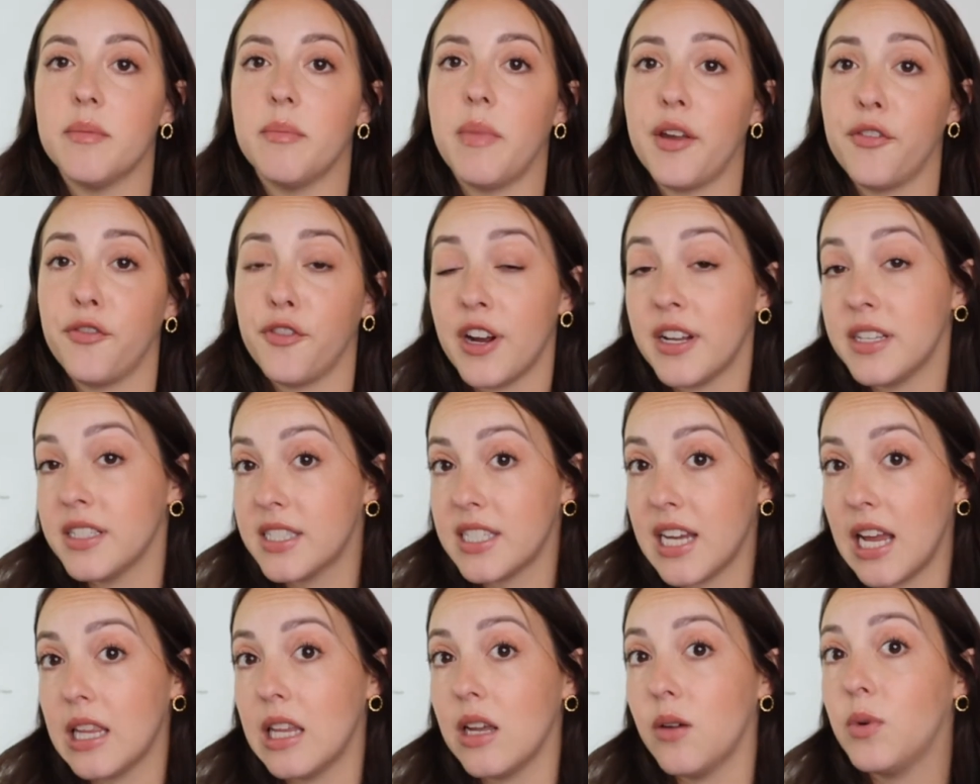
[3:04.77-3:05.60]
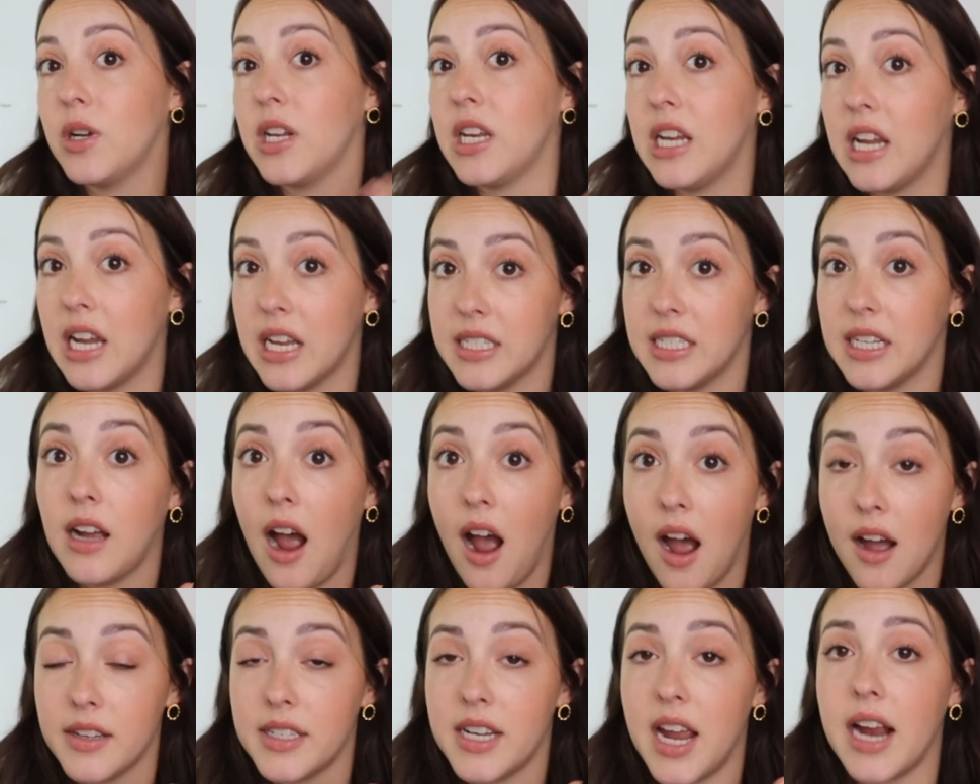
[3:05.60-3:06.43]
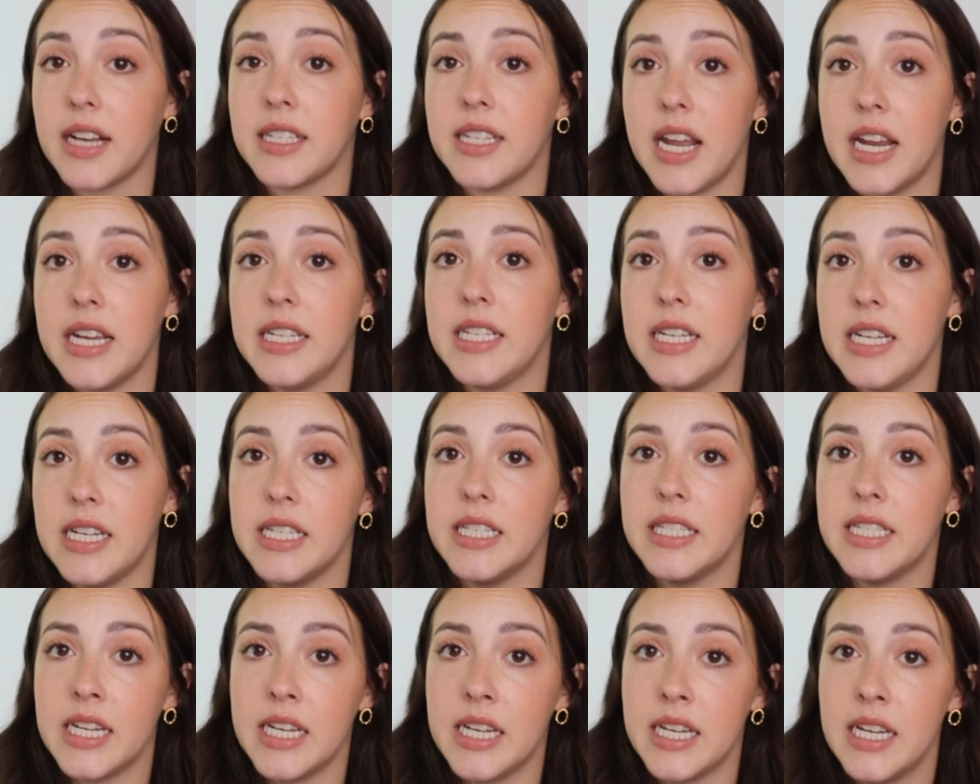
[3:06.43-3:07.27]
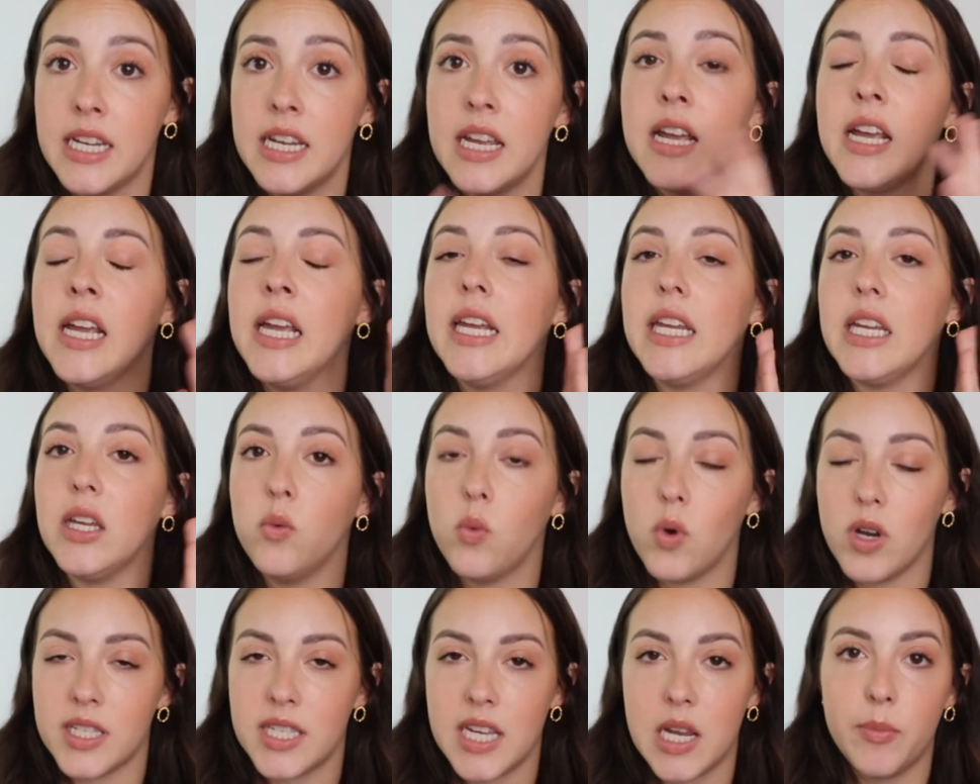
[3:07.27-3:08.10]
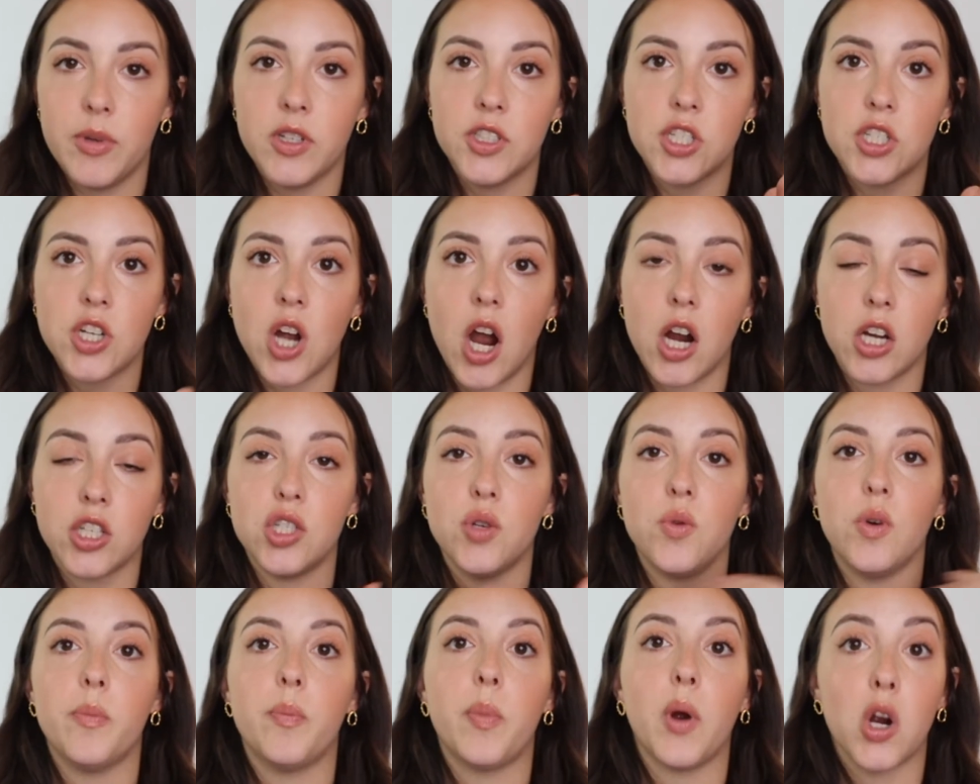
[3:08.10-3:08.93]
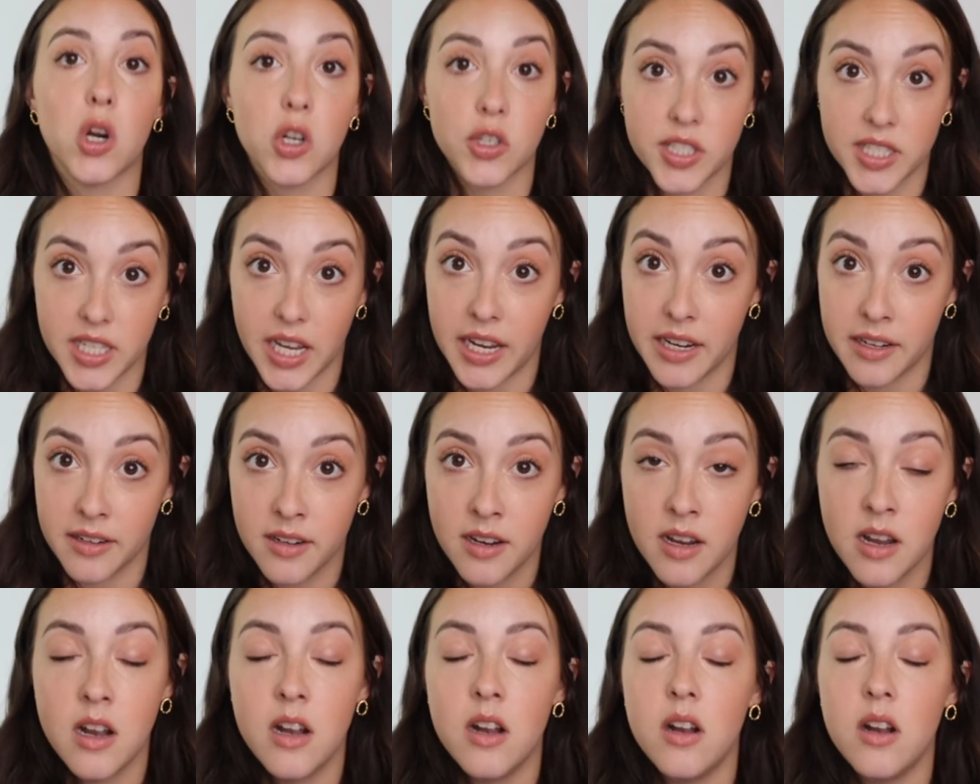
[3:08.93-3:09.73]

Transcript: My friend said that when he had to contact AT&T, he was able to talk to a person,